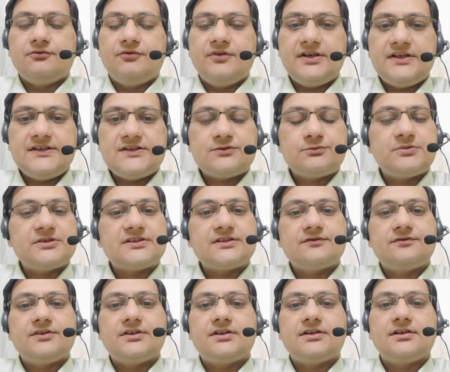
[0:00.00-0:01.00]
very
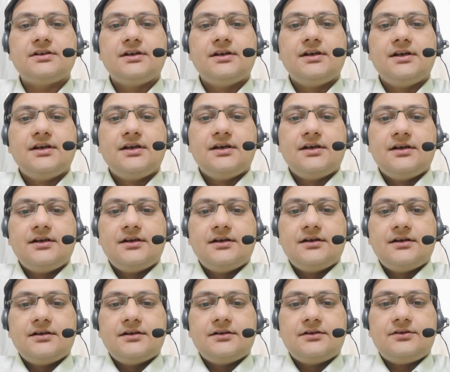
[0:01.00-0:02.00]
specific
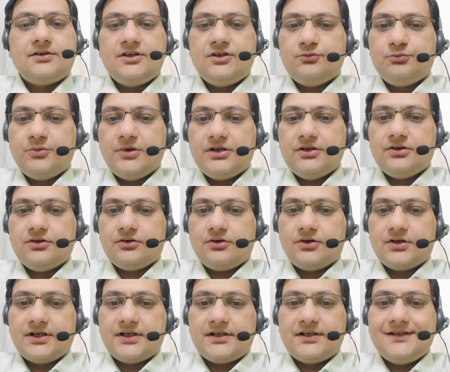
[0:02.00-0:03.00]
treatment,
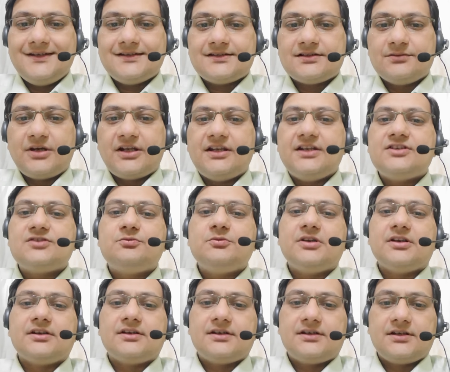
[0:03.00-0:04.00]
or at least the
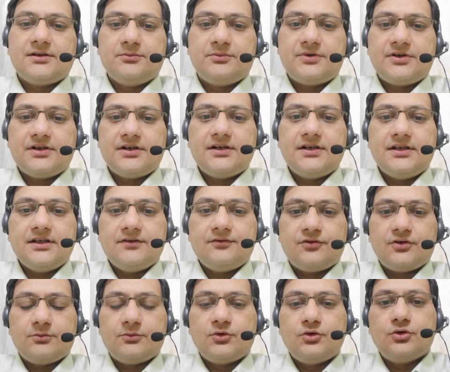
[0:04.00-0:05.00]
management temporarily
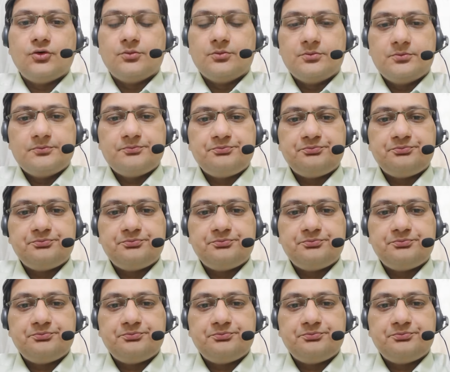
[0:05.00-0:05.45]
from home.